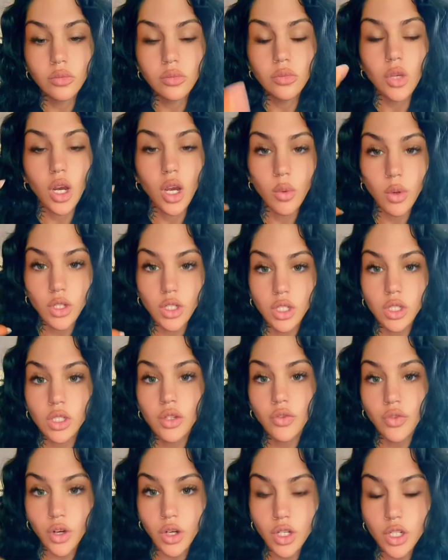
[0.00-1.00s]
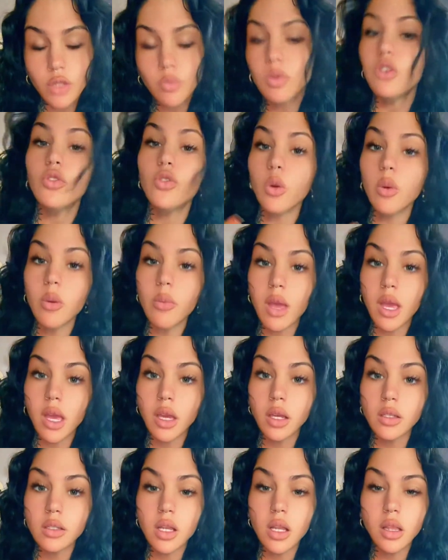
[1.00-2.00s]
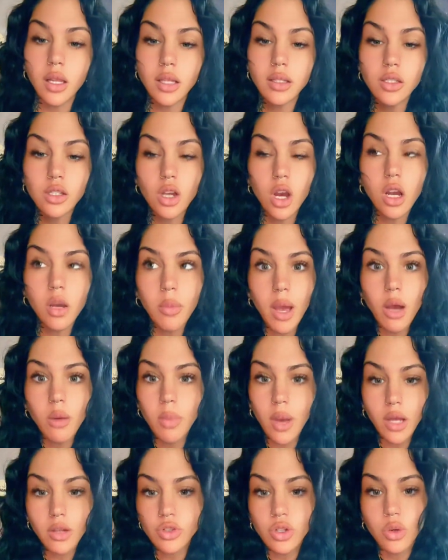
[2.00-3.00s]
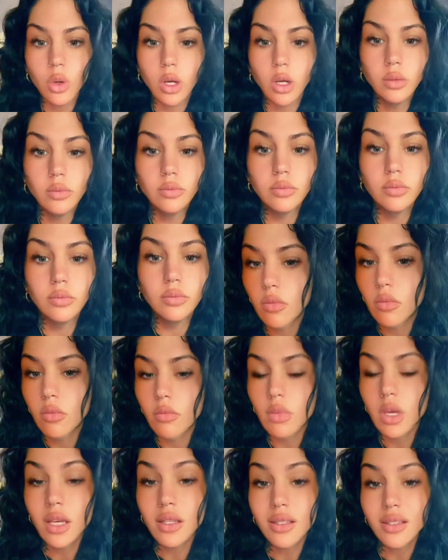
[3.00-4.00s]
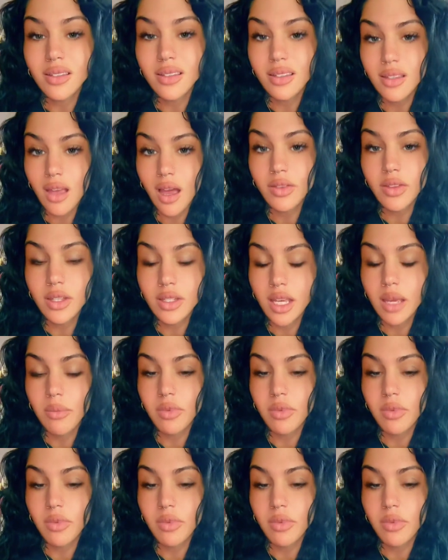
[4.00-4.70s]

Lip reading: All right, witches, first, before we make it, let's talk about boundary oil. Because this is not the same